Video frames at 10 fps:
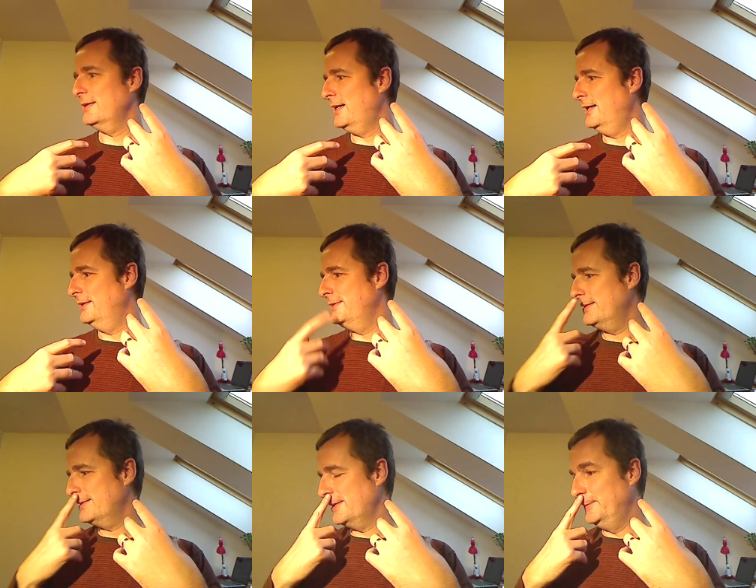
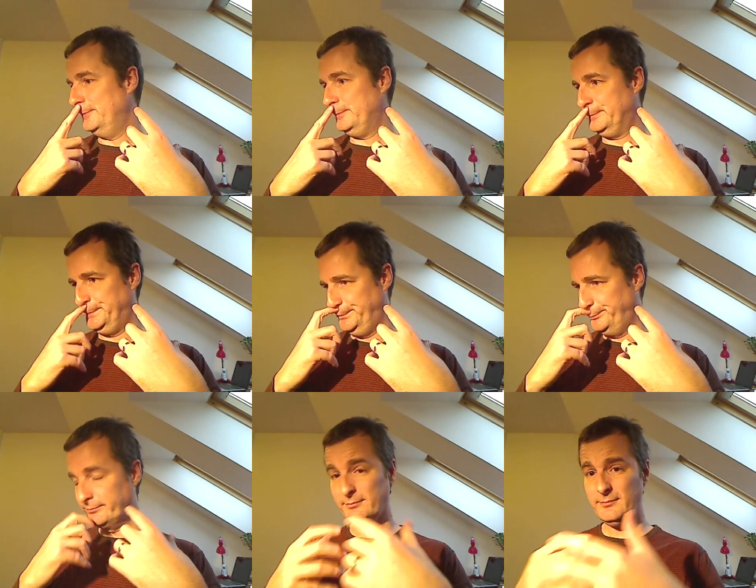And so
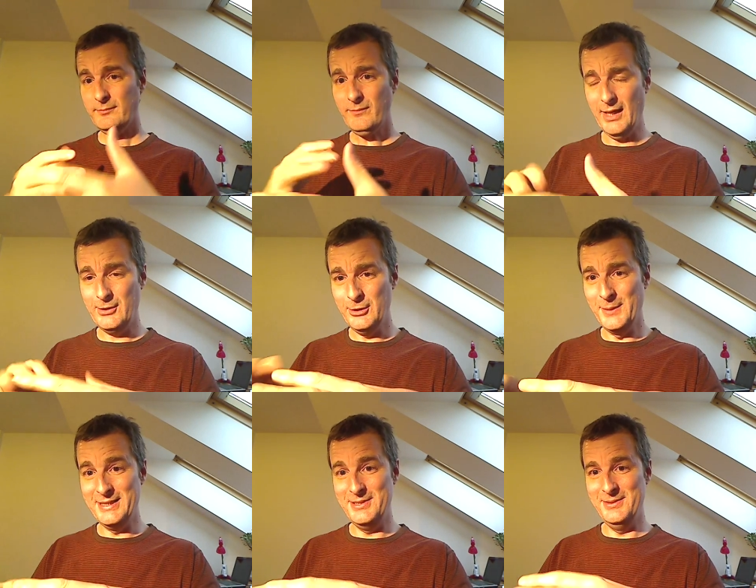a good
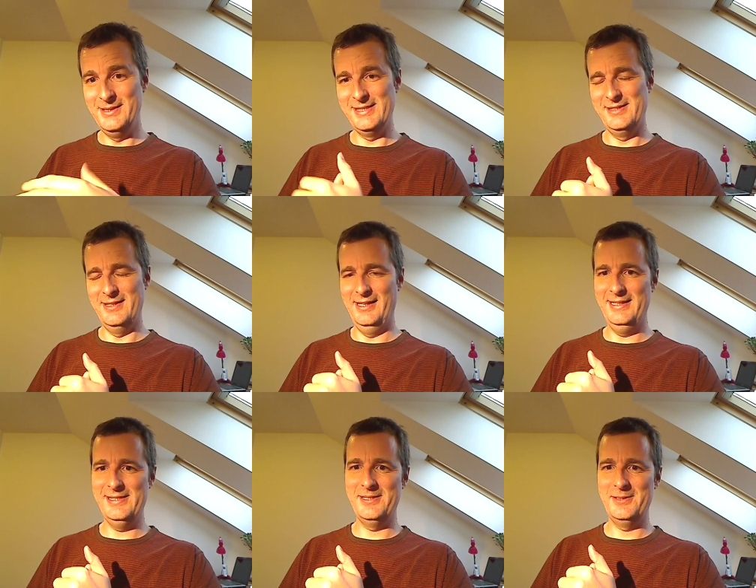way to do this, at
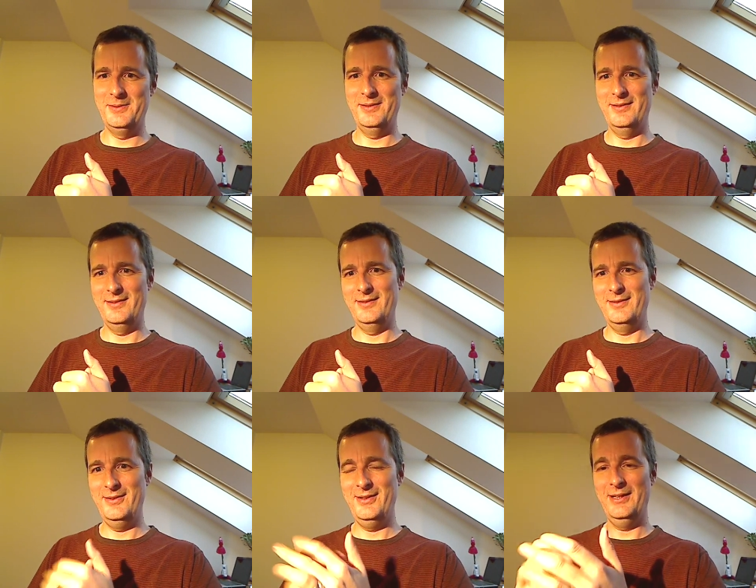least
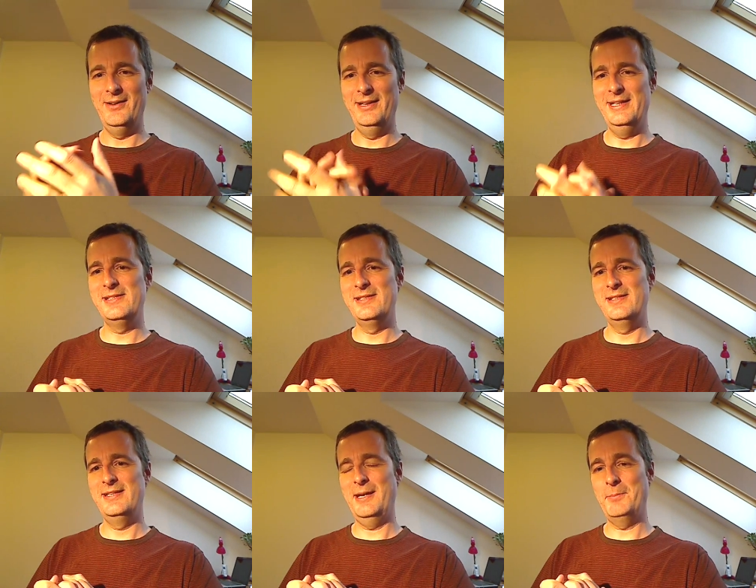early on, is
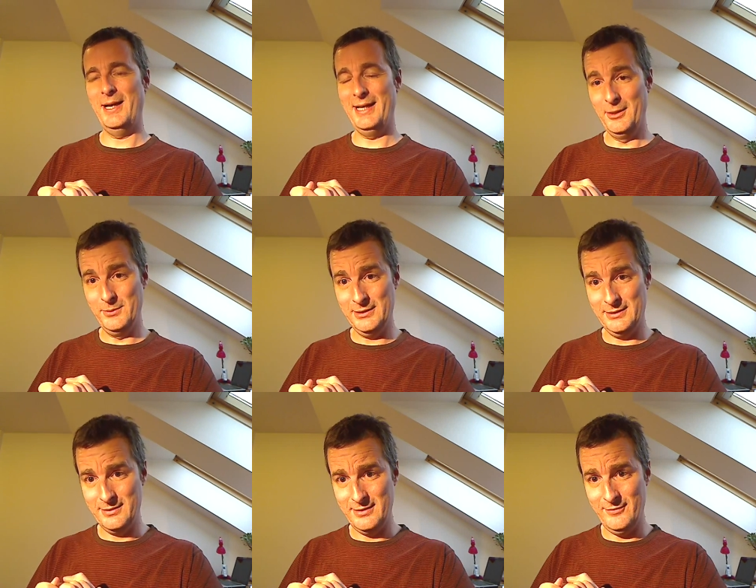to get bilingual
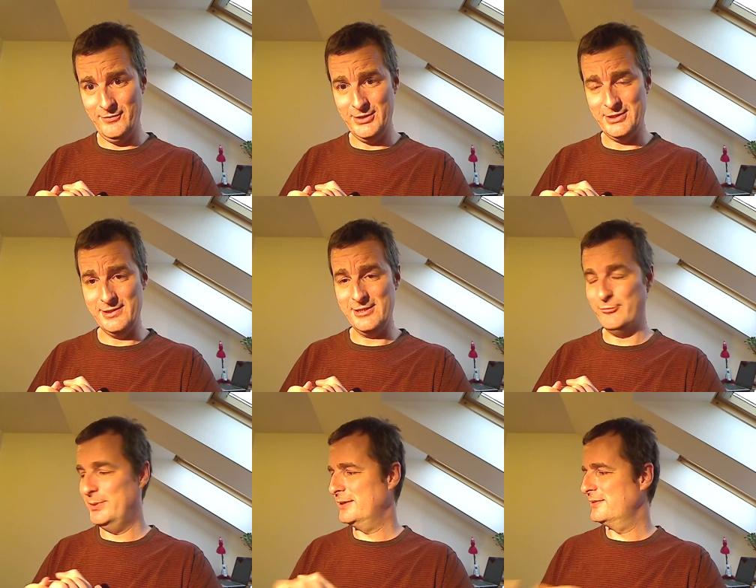versions
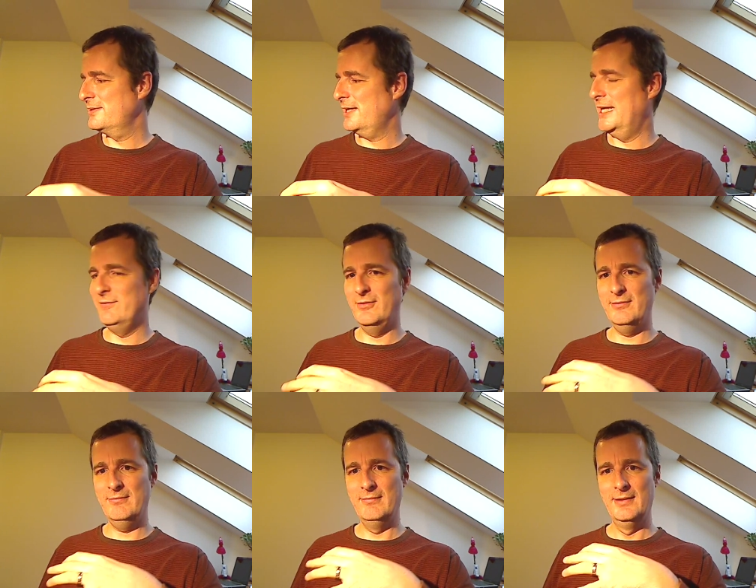of books. And there
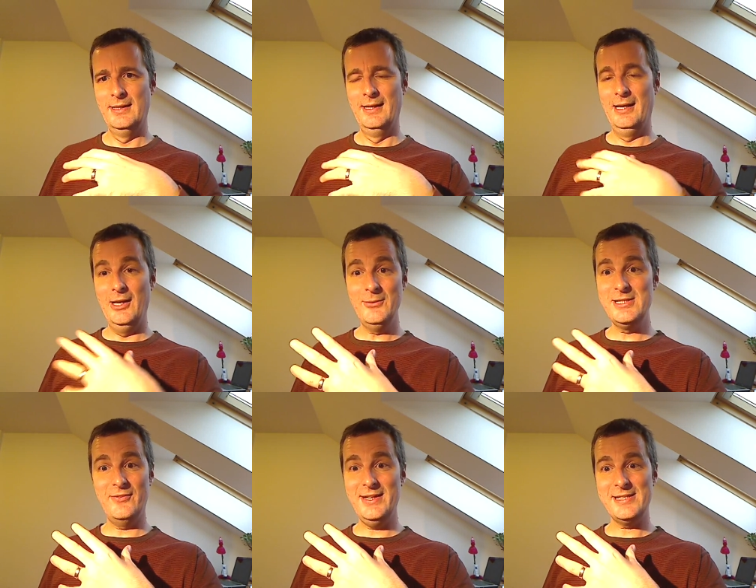are
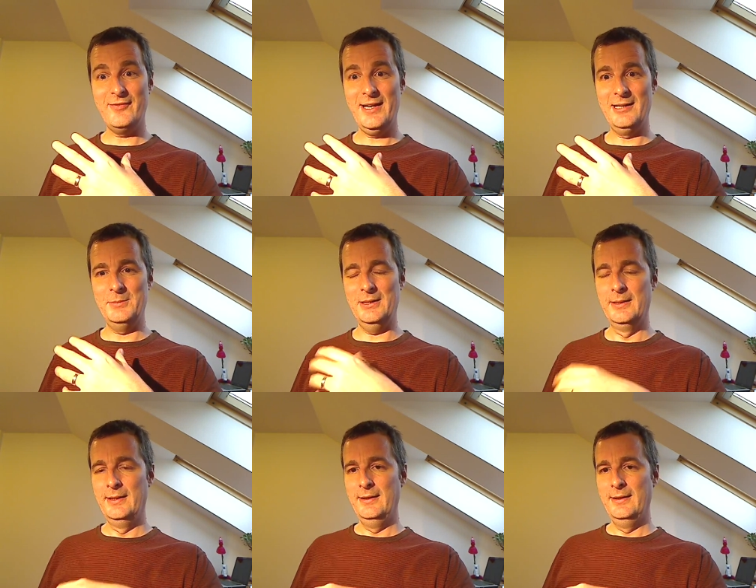loads of these available.